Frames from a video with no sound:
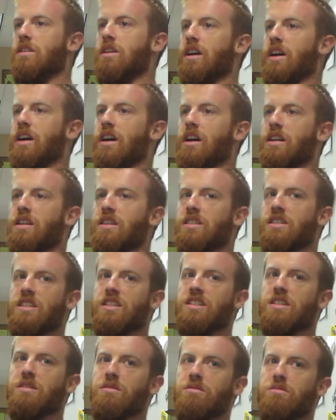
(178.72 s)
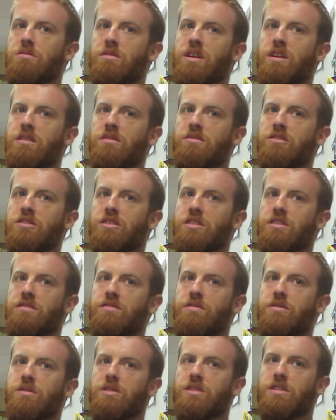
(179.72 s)
Yeah, just because it was what I was looking
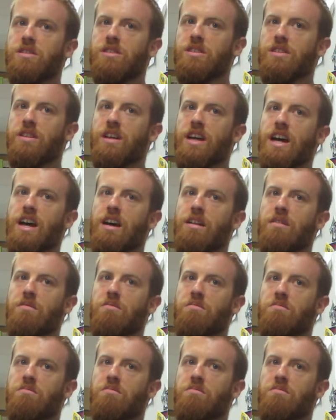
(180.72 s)
for. So they had